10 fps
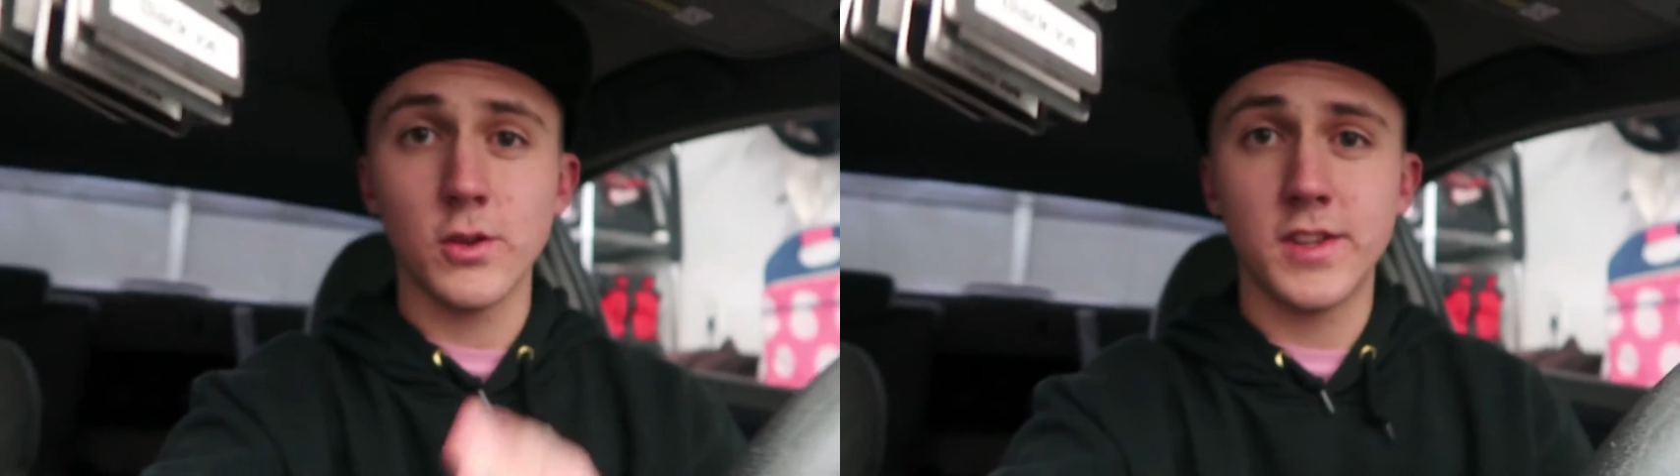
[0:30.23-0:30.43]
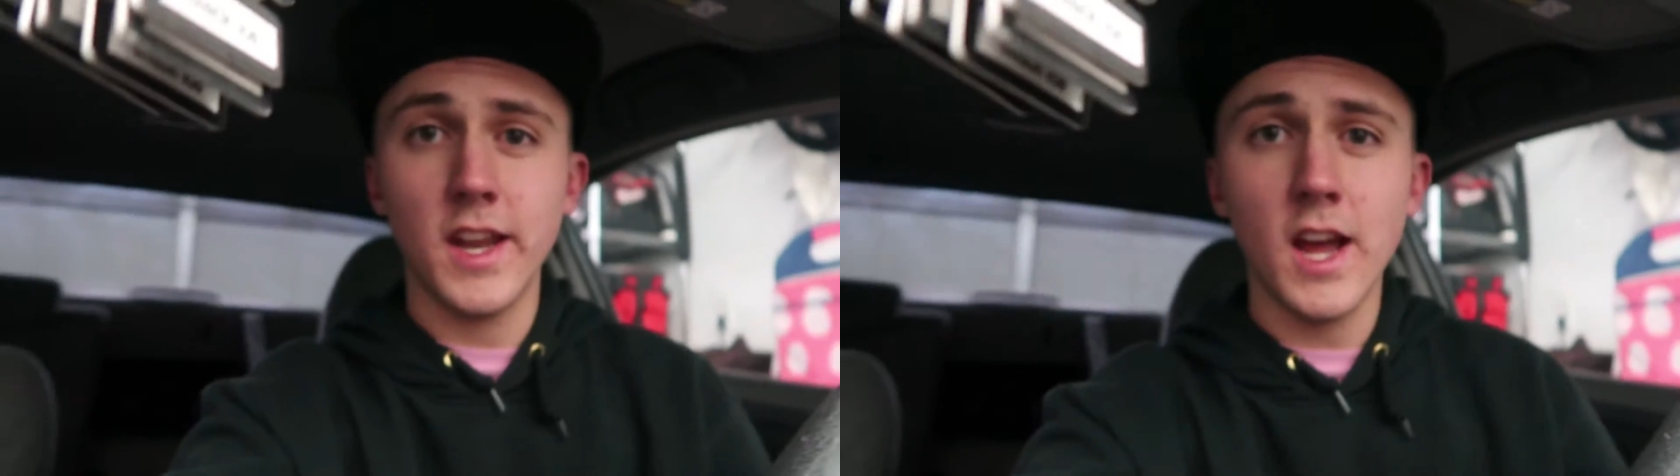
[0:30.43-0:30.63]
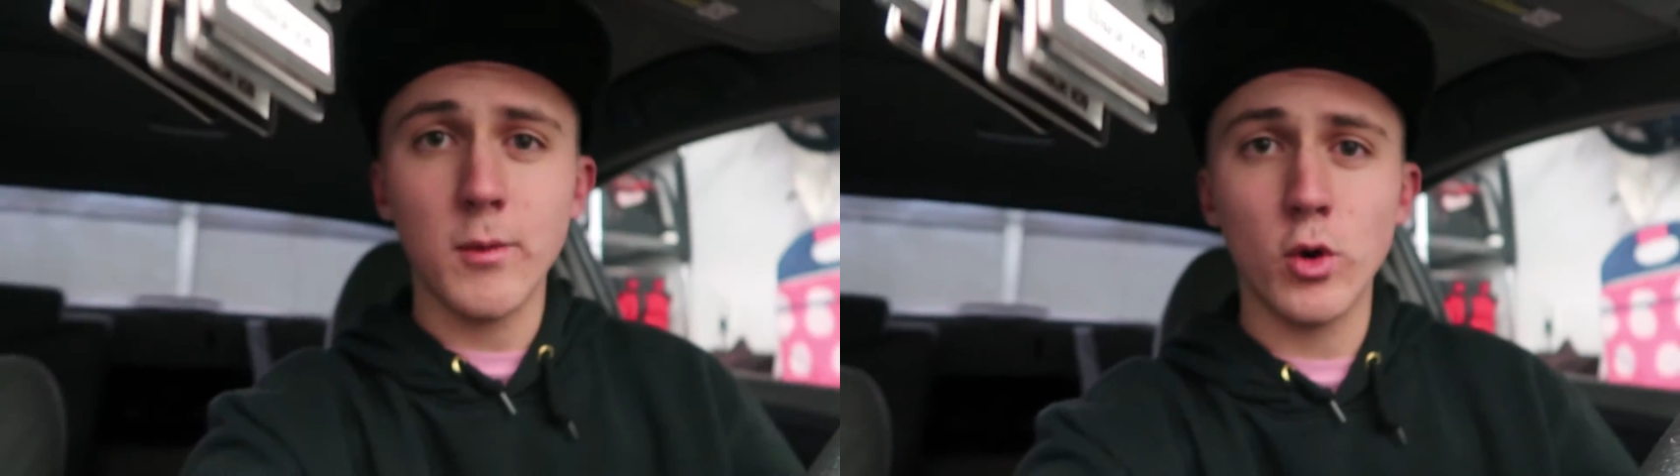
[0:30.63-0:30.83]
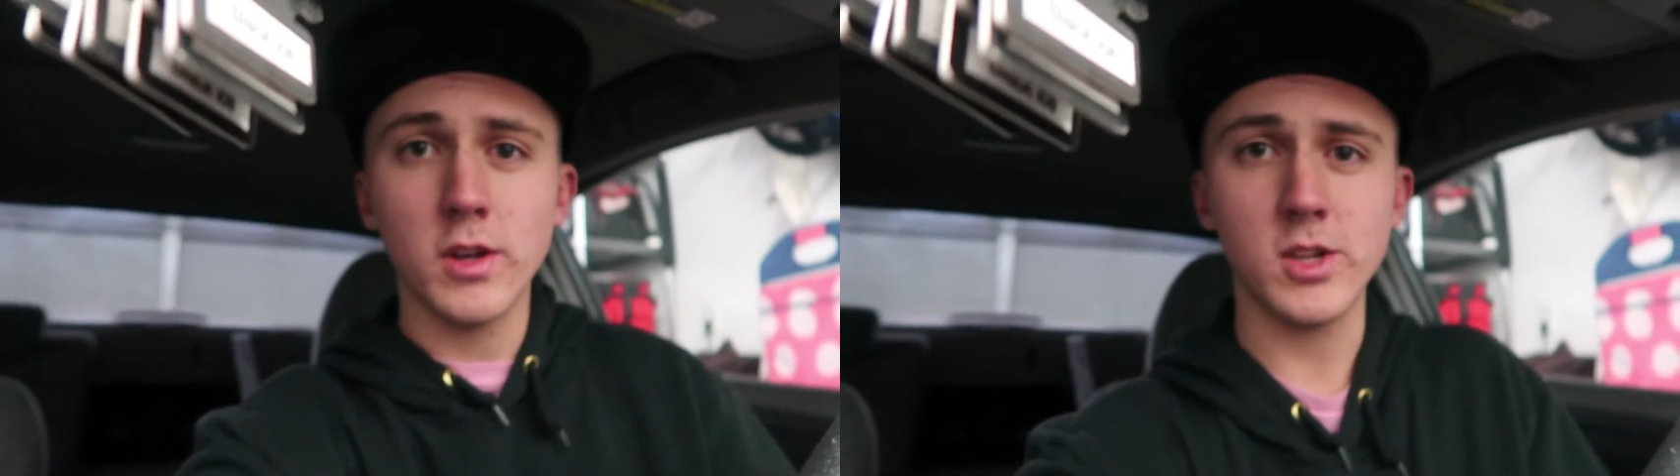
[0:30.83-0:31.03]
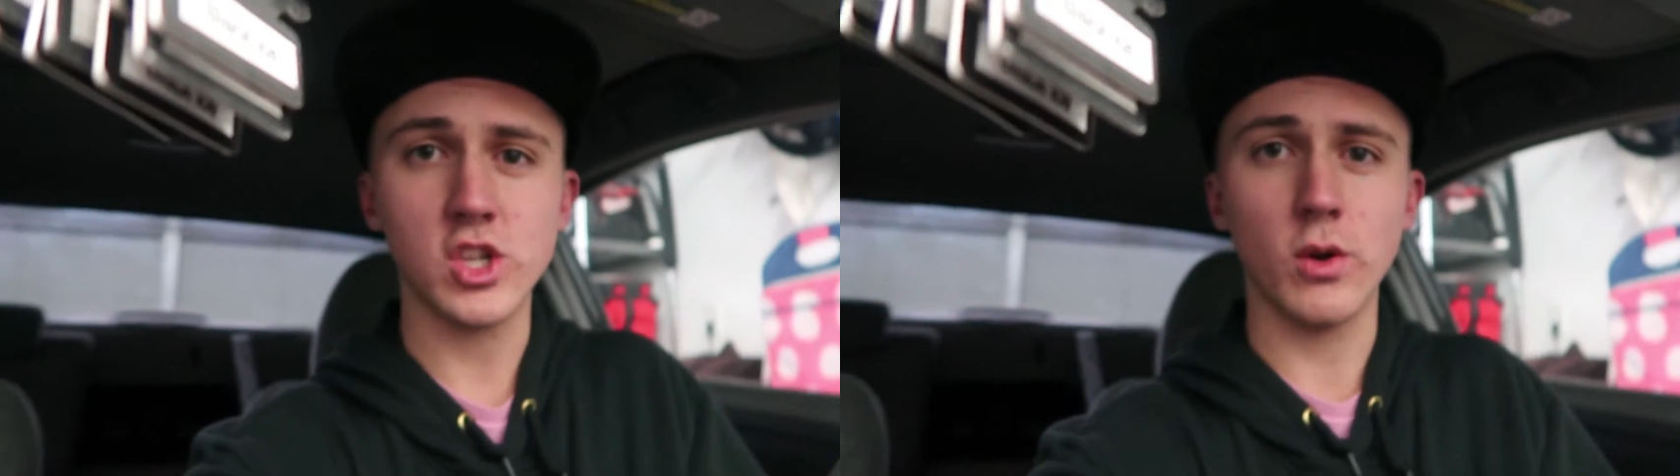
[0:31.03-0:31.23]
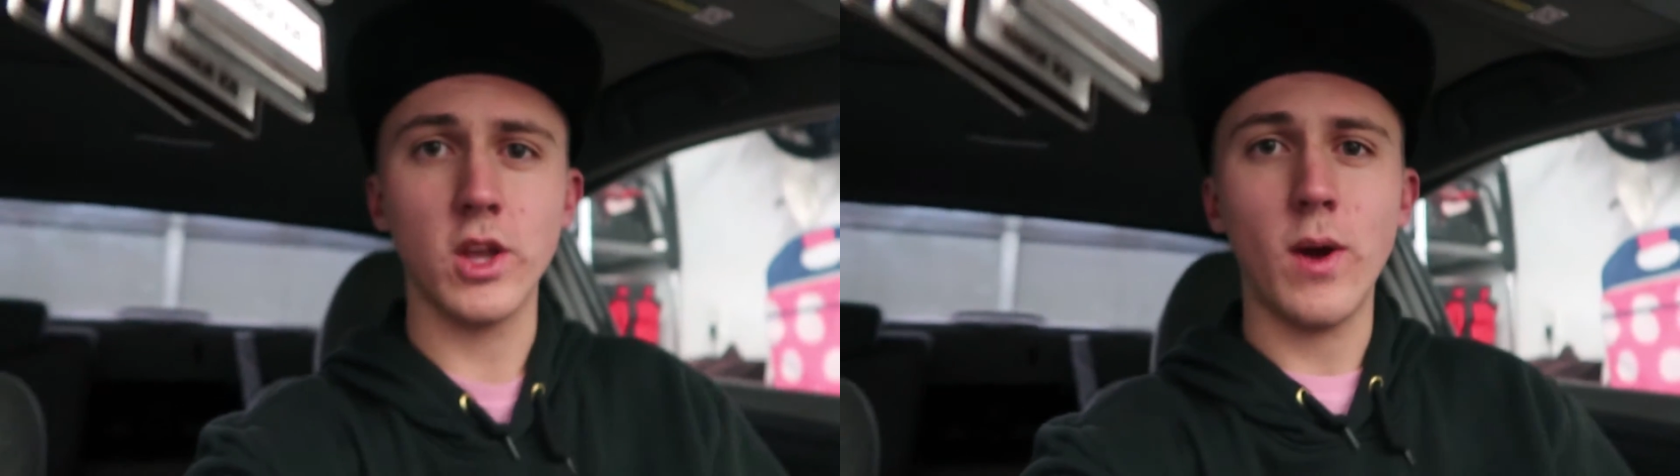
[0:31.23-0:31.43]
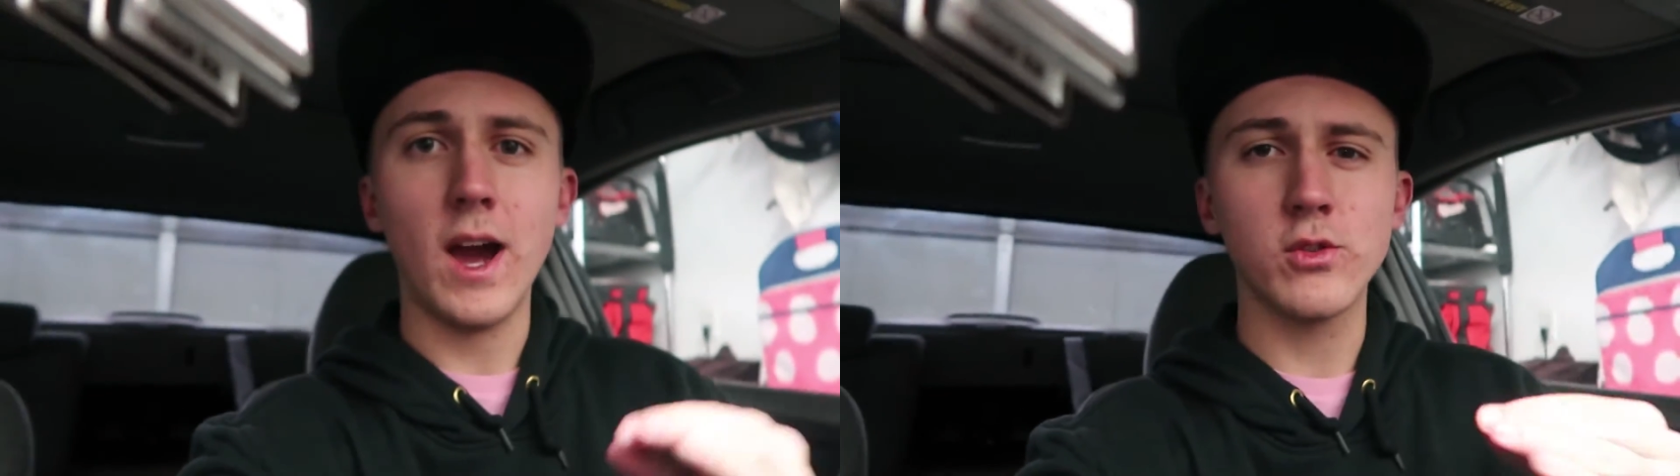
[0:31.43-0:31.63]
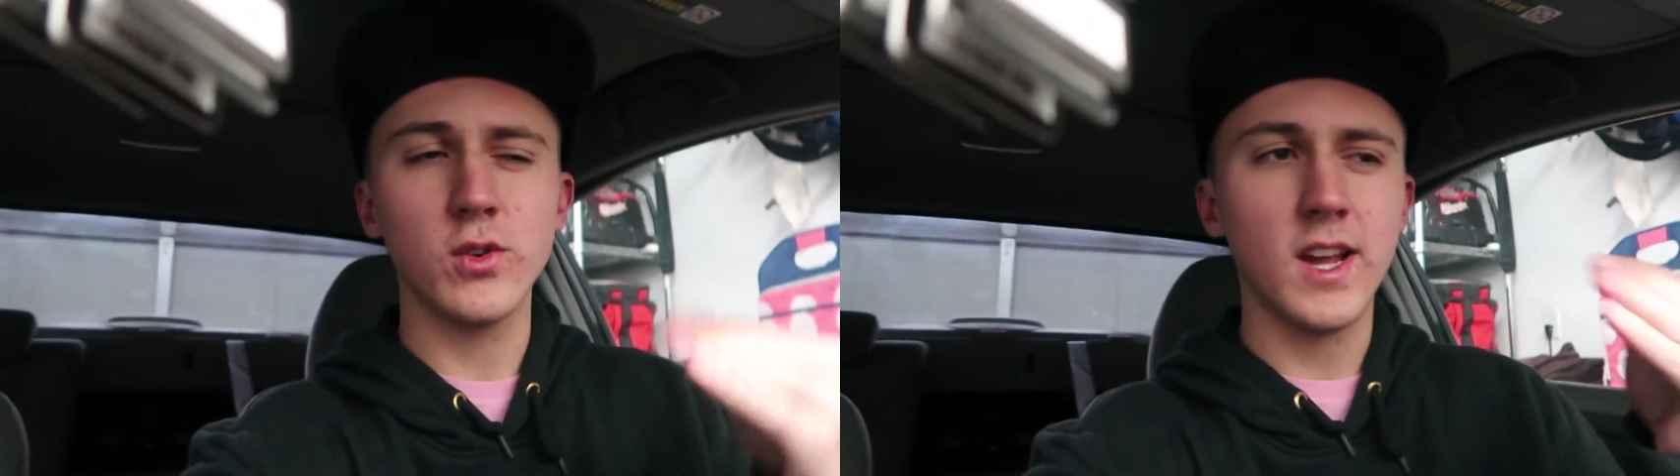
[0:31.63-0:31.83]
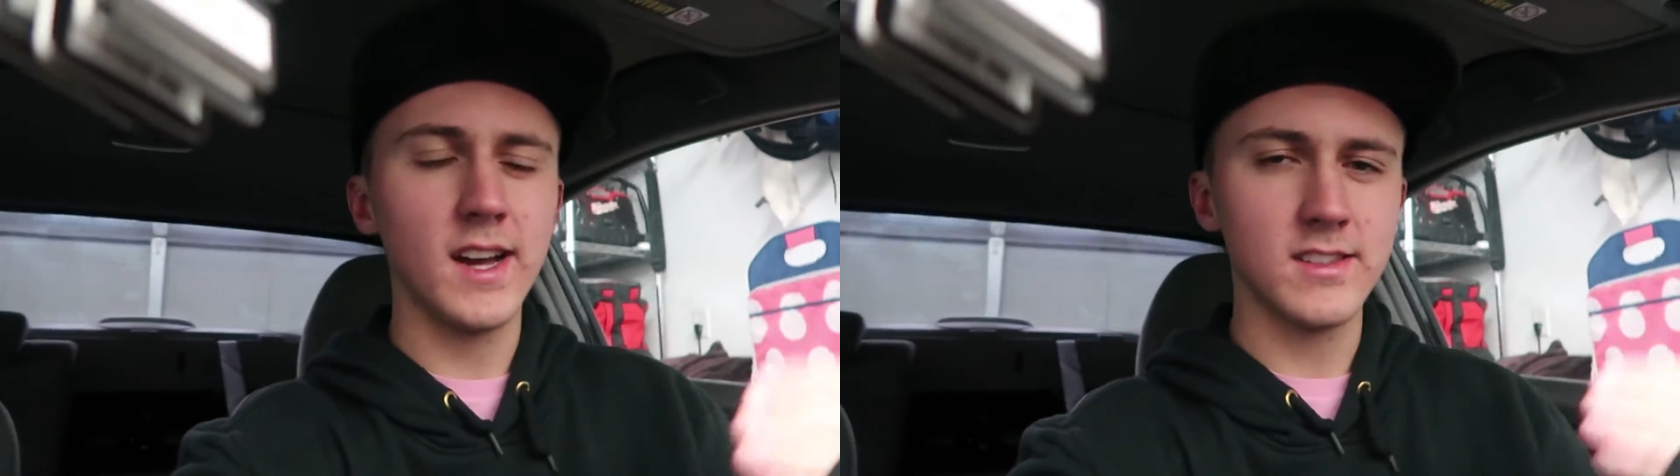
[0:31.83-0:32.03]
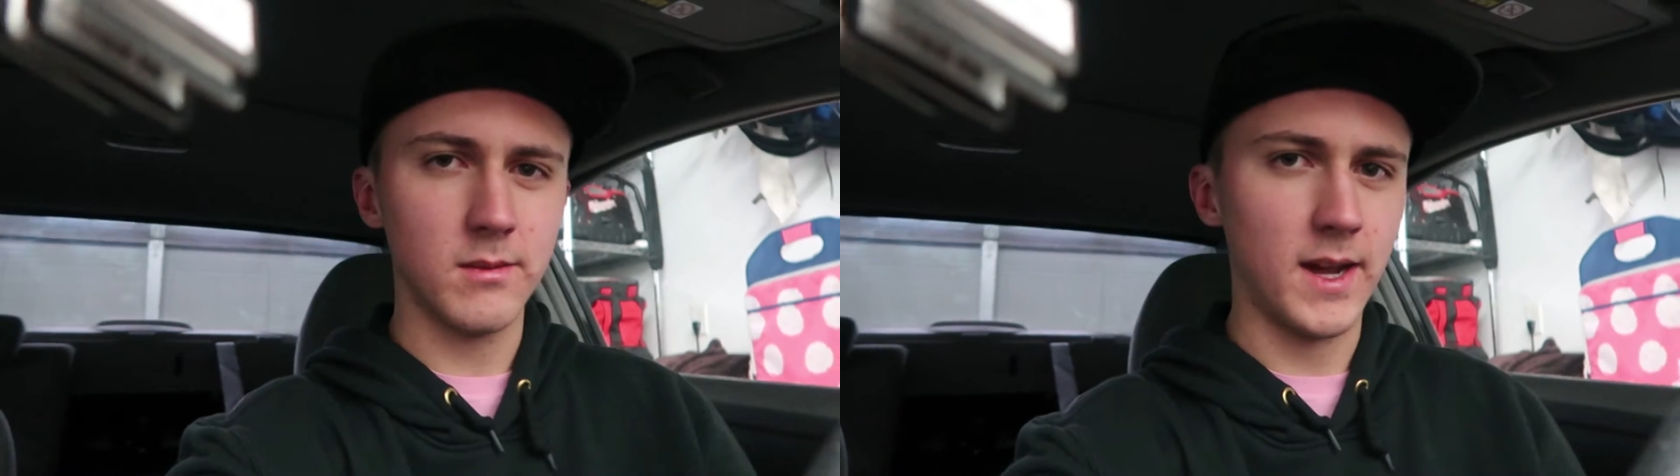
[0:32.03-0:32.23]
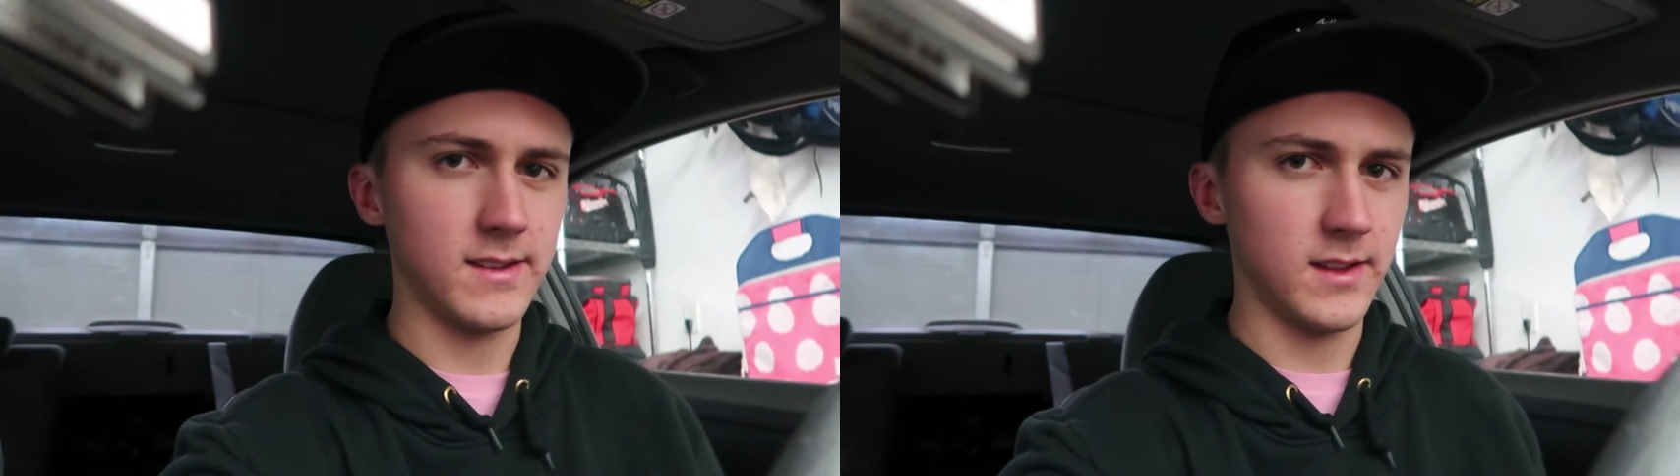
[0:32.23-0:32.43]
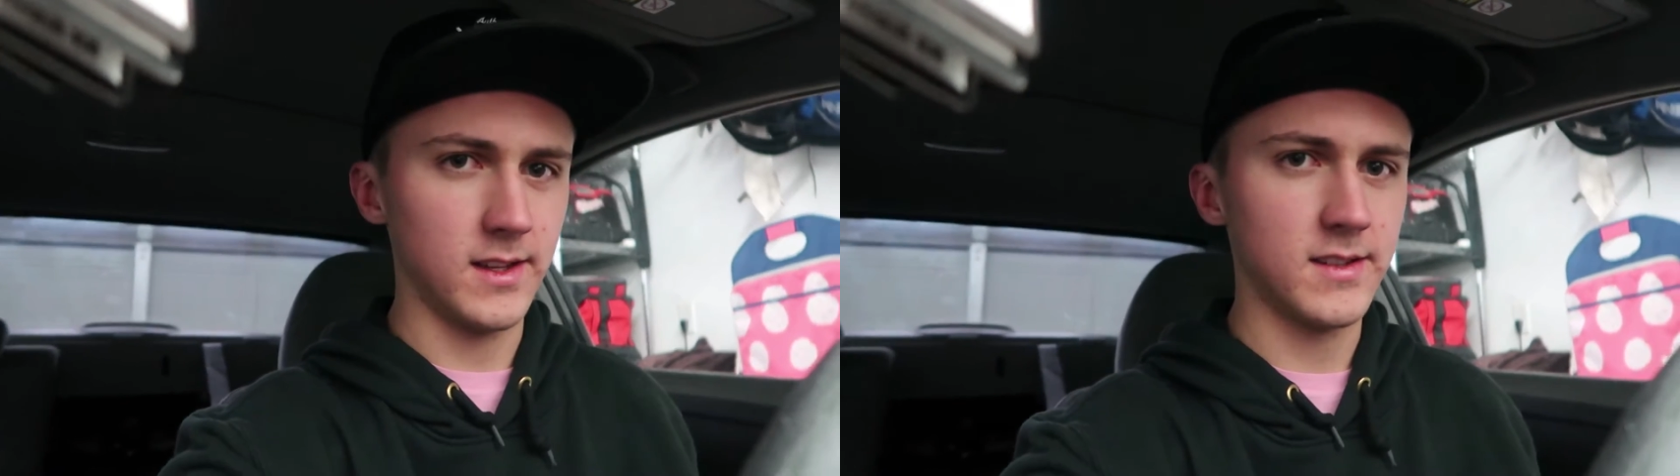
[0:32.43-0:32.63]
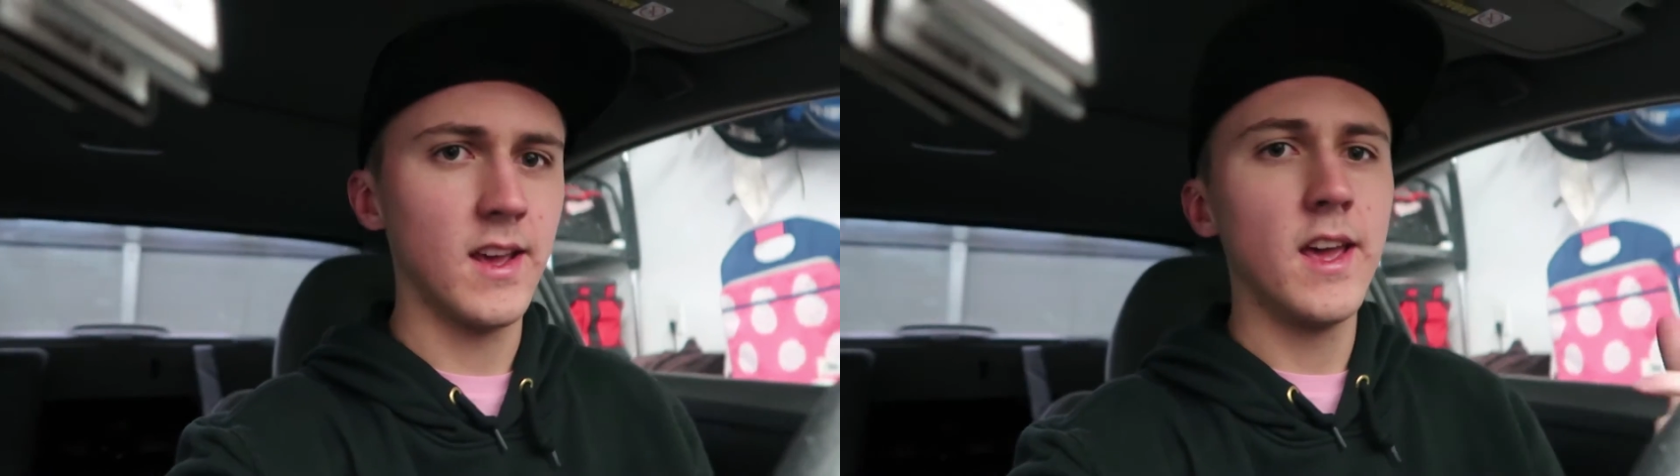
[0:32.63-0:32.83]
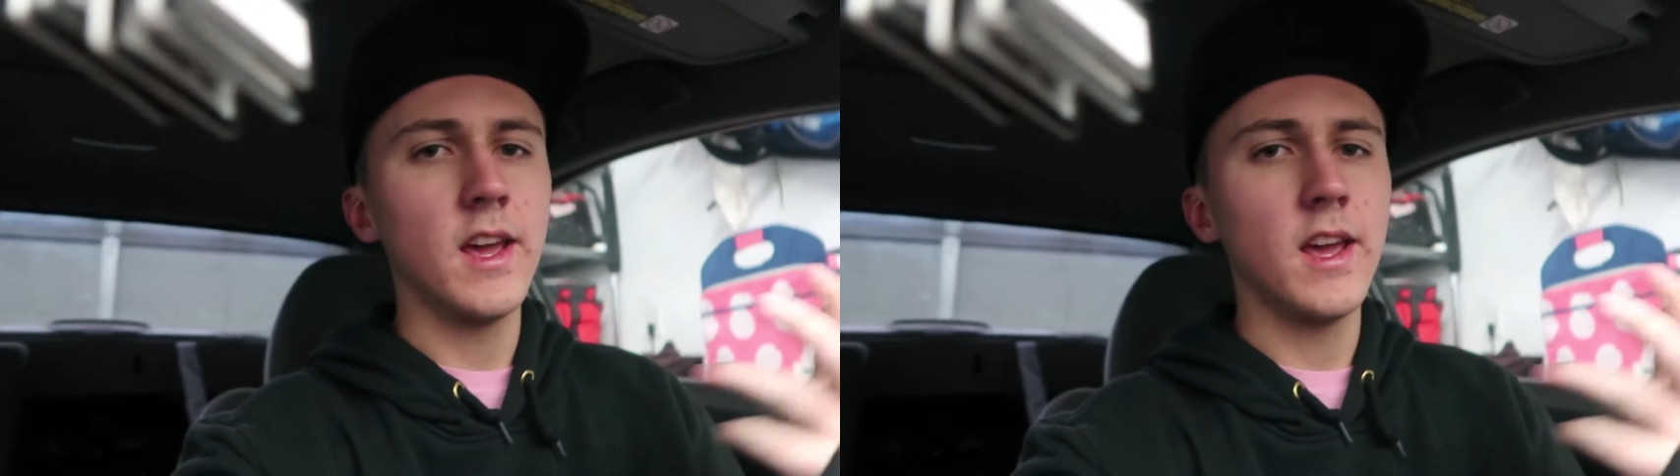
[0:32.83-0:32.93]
So today I'm going to be showing you how to customize this,